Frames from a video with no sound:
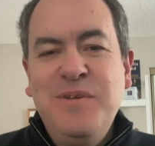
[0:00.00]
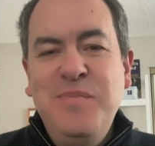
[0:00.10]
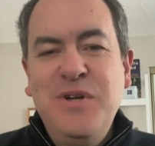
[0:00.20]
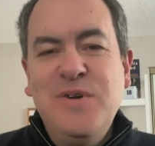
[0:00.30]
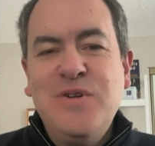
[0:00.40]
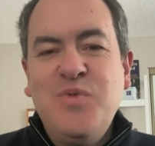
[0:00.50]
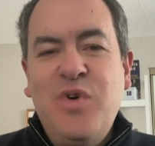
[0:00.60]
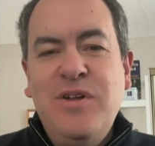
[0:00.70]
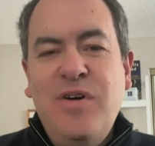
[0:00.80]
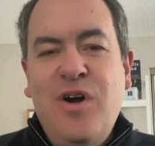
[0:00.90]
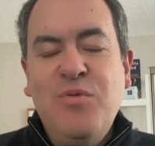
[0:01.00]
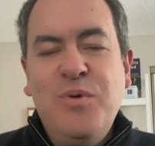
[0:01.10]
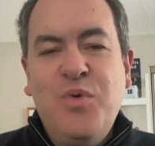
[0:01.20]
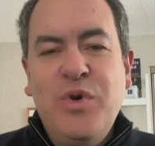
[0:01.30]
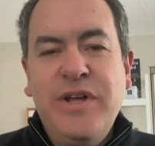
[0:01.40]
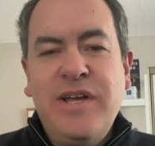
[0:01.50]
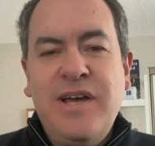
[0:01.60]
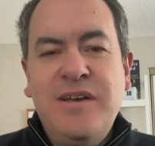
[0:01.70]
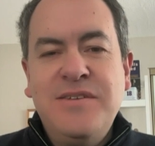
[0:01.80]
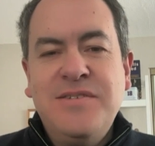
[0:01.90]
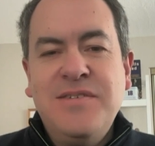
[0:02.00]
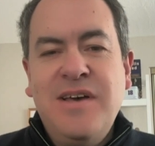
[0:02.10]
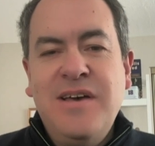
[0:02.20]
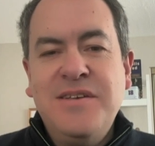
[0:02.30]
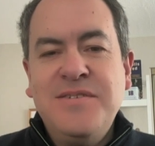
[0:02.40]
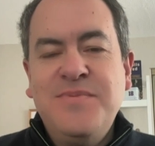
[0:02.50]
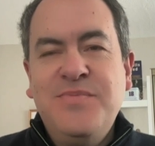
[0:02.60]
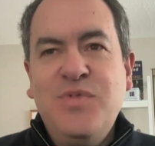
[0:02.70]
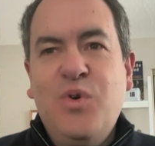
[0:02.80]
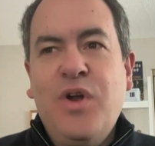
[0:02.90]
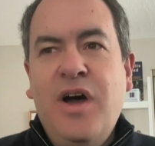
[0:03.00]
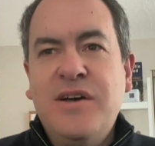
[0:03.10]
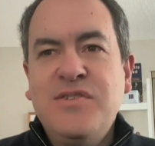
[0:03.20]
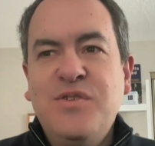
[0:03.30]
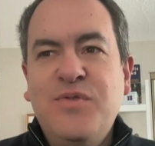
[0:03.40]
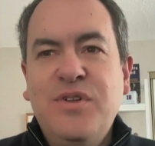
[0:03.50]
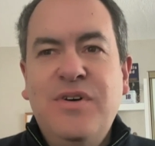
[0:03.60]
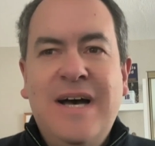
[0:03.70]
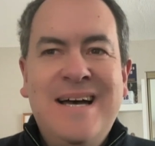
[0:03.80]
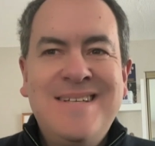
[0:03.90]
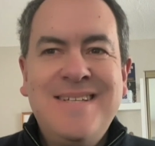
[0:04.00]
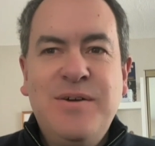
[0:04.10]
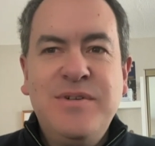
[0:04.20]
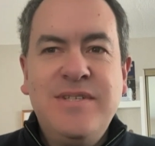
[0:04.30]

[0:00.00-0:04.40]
But it mirrors what our reporting has has told us over the last, I